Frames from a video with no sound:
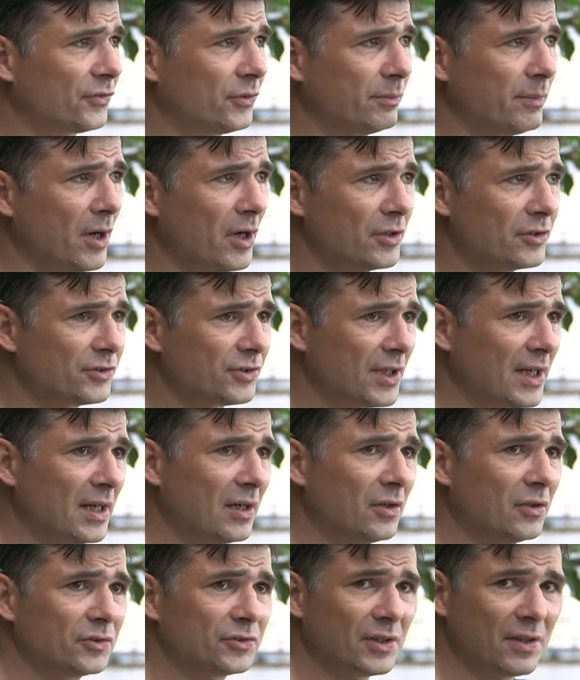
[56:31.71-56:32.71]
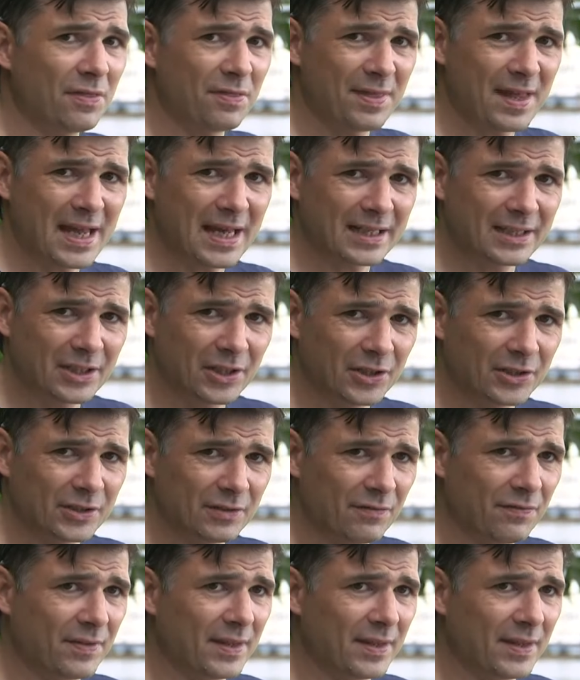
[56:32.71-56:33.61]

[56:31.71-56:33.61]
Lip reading: from hotels and that kind of